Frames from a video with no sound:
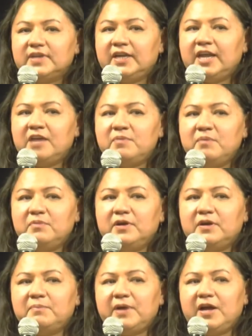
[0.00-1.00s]
And I
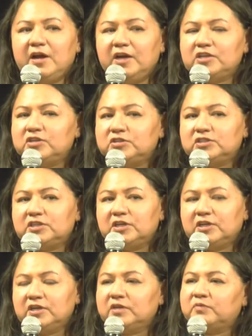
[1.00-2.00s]
remember my heart used to
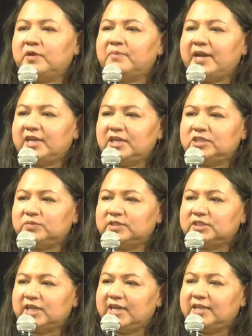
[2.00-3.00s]
hurt when my kids would
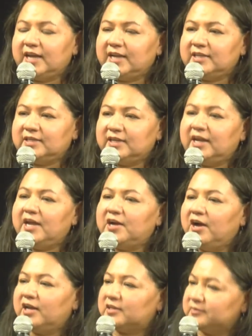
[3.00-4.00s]
say that. And I
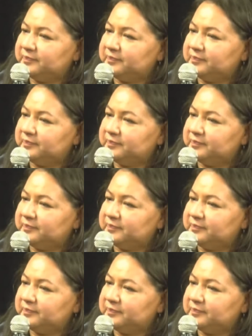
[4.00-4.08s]
got,